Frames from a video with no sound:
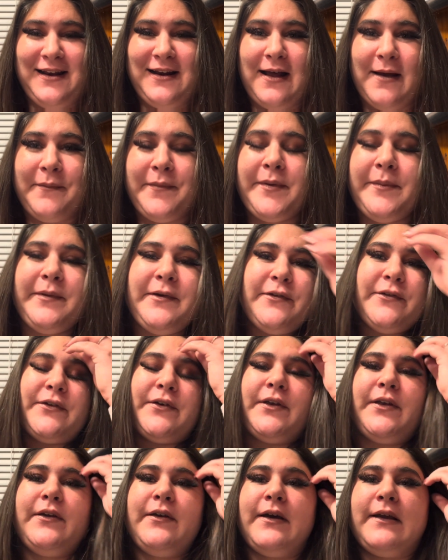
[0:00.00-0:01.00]
I'm going to be
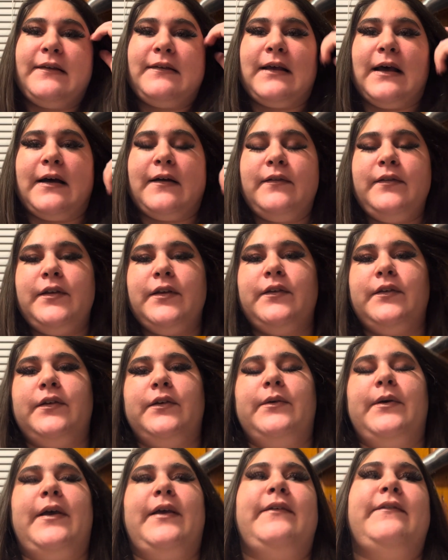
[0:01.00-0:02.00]
showing you guys how to do
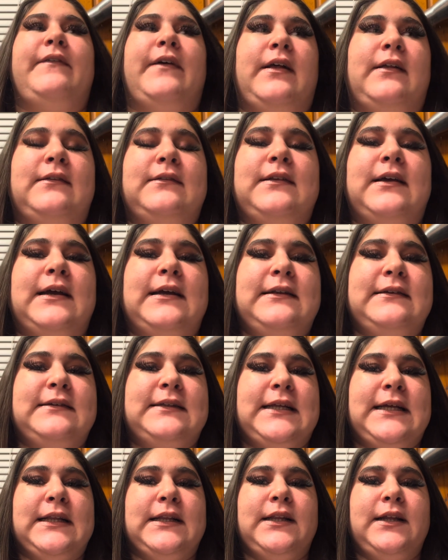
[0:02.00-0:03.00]
a Valentine's
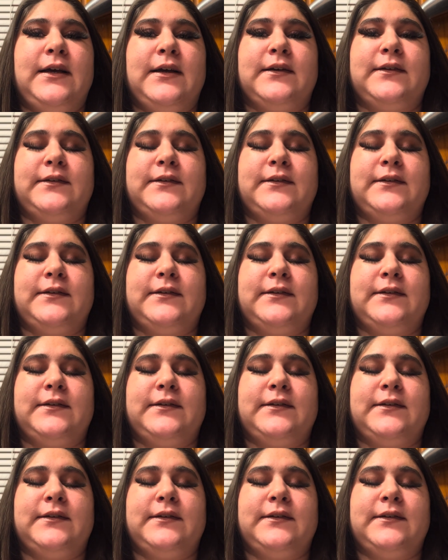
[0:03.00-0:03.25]
Day look.